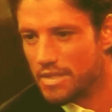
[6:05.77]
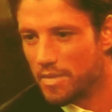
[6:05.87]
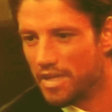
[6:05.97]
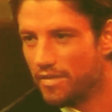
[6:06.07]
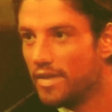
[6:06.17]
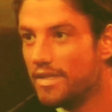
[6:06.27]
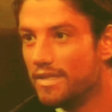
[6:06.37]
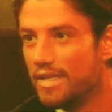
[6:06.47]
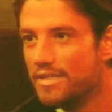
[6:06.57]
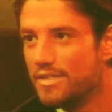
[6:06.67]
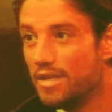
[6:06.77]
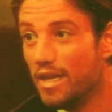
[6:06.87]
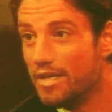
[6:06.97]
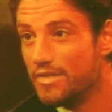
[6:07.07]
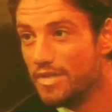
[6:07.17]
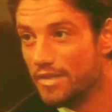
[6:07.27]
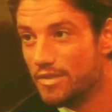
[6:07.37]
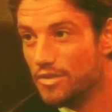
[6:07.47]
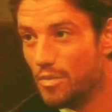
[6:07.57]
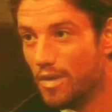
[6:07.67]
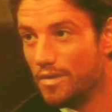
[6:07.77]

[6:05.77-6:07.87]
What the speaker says: See, my love, I think that's the last thing that you